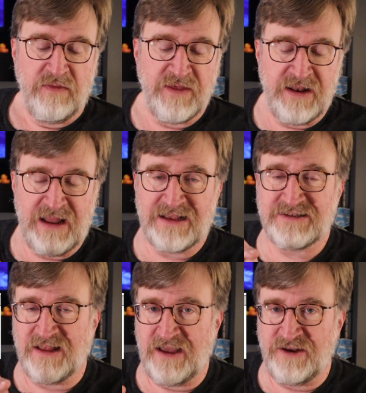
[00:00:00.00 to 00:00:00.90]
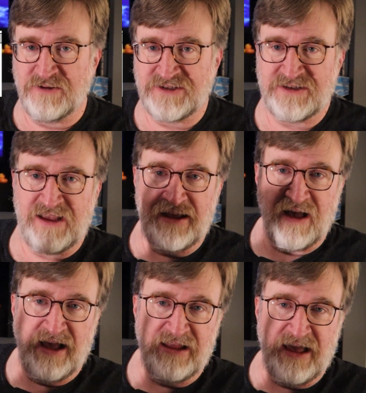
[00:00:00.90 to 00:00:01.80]
The next line you'll see,
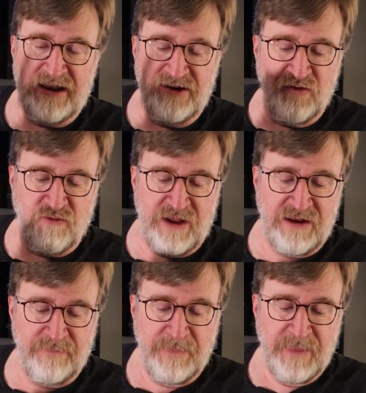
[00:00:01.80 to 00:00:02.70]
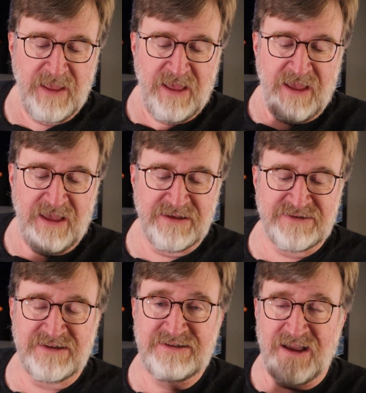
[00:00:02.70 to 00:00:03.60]
highlighted in green,
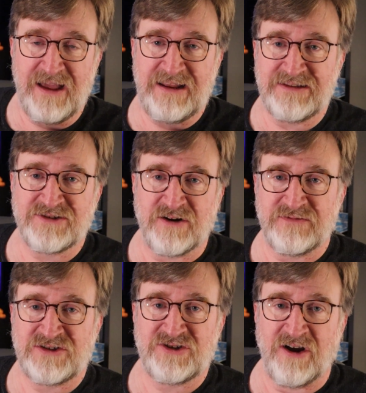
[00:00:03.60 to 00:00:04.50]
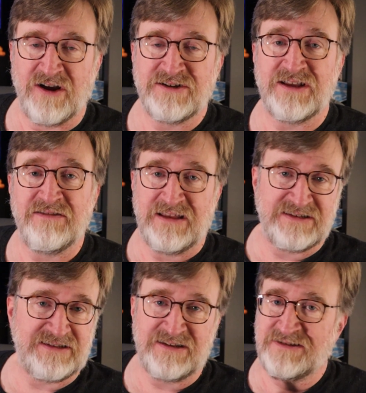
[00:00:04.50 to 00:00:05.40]
is the dining service charge, and
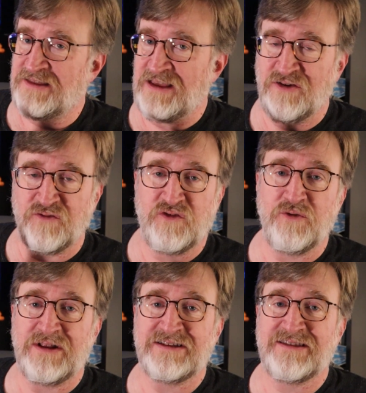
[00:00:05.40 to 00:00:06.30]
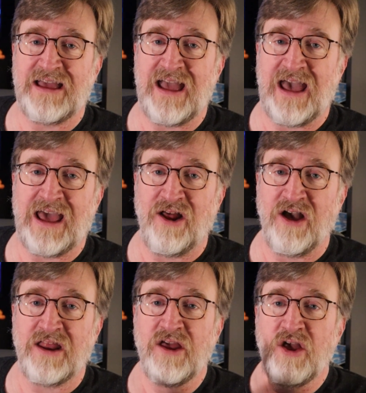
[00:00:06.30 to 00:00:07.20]
this is the gratuities they add
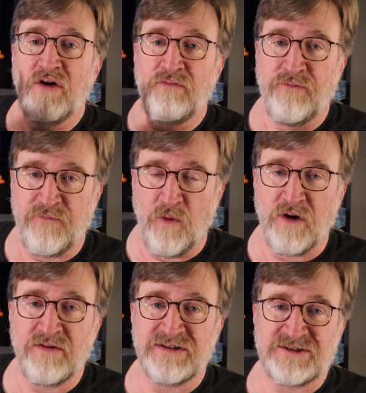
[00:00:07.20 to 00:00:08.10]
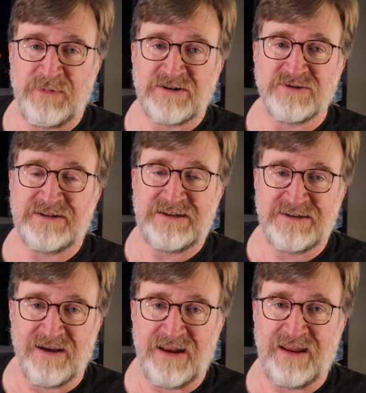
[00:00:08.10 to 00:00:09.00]
on for the specialty
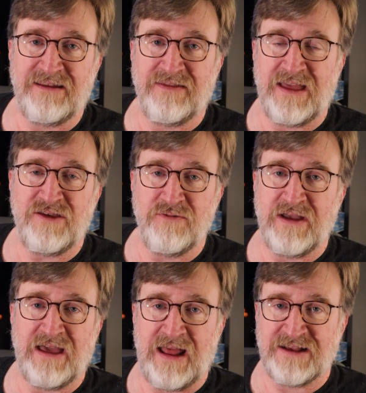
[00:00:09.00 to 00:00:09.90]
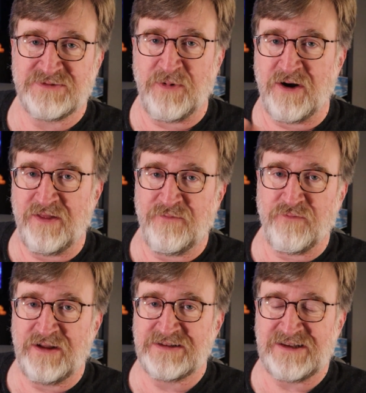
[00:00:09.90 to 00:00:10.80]
dining that you get as part of the
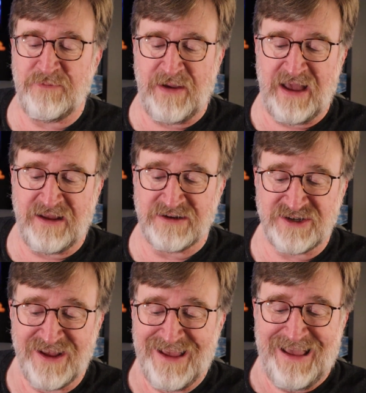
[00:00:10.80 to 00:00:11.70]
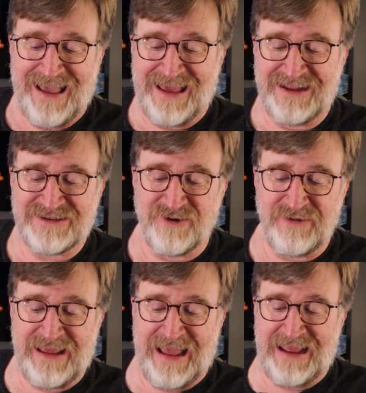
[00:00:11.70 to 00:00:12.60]
free at sea package. And it's
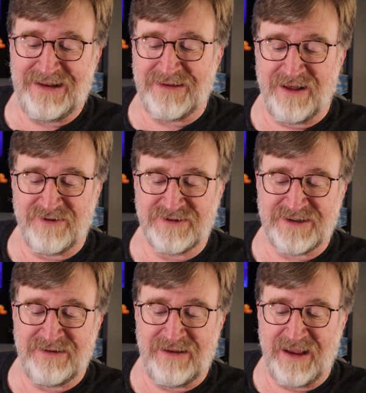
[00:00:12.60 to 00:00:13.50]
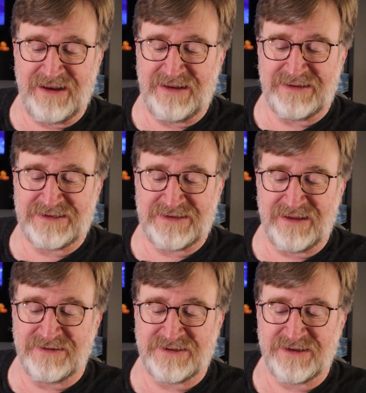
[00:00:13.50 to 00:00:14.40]
only
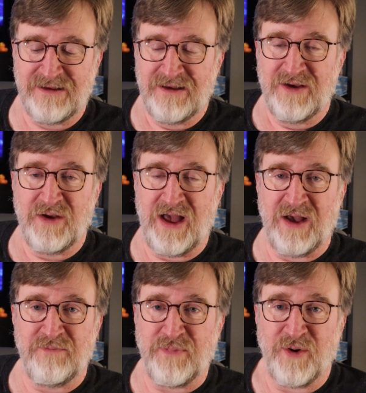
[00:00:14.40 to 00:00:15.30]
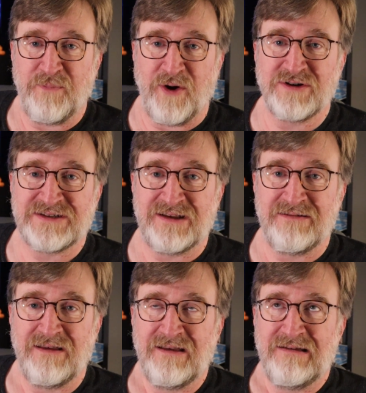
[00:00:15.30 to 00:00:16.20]
$8.90 per
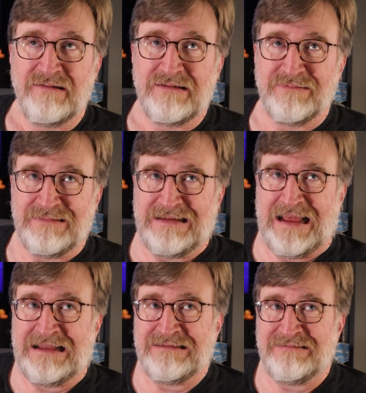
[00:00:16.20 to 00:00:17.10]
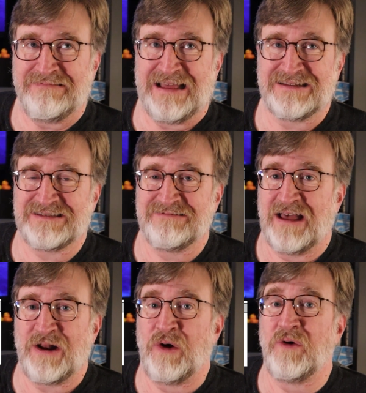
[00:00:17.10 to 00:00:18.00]
person, and that's
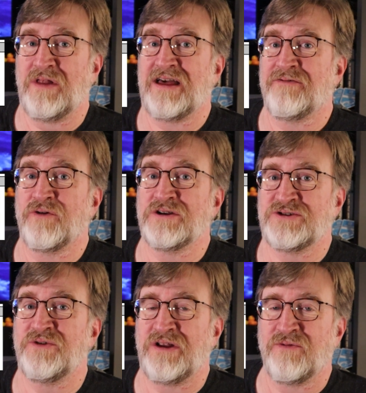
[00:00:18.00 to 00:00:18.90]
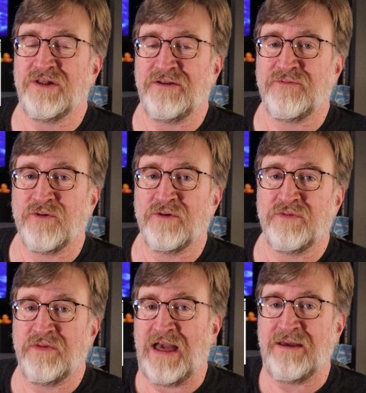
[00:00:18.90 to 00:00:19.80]
not a whole lot of gratuity really for
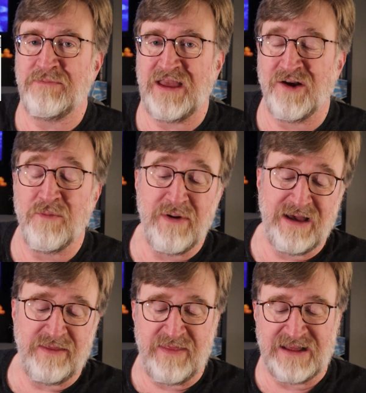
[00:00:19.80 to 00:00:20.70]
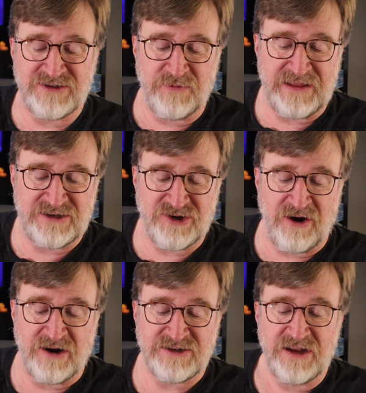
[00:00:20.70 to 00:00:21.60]
that meal, but that's what they
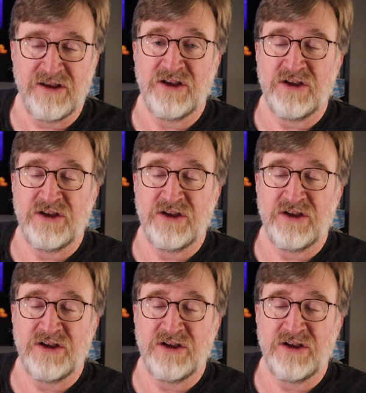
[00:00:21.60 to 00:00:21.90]
charge.